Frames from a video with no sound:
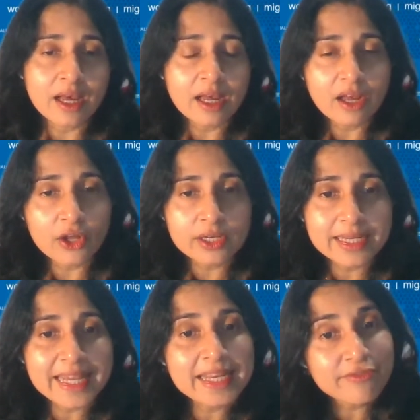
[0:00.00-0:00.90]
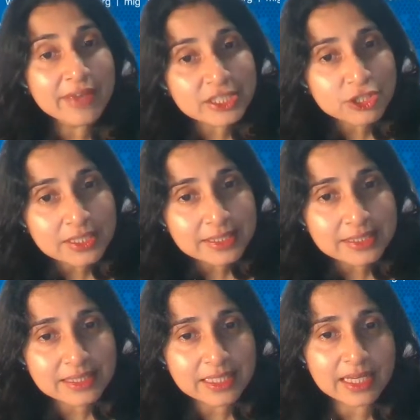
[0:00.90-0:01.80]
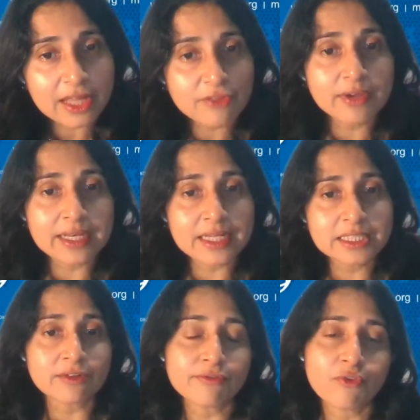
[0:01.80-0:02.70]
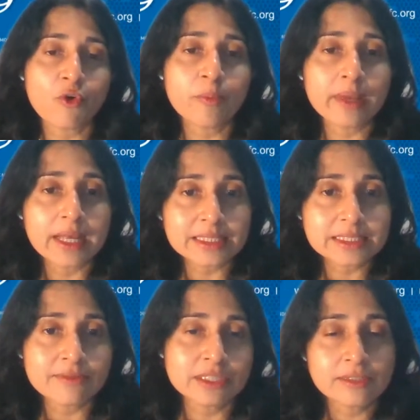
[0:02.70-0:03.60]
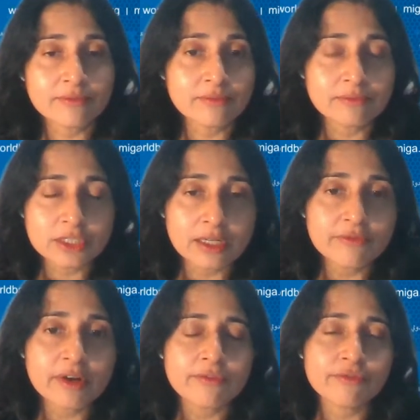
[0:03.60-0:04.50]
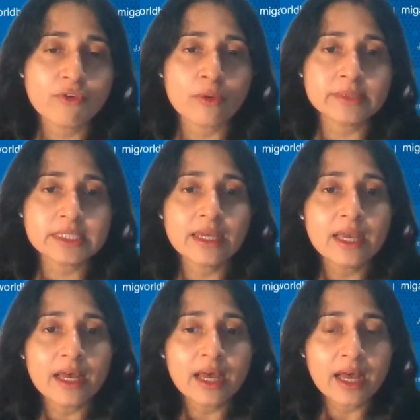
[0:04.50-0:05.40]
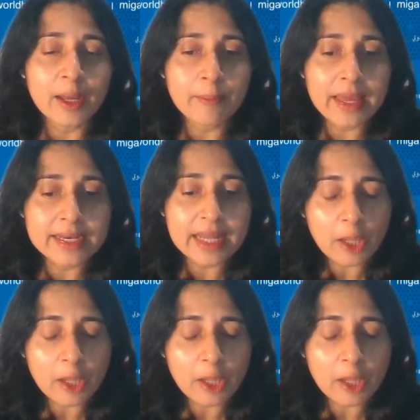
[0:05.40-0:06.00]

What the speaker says: on innovations in health financing reform, health service delivery reforms, and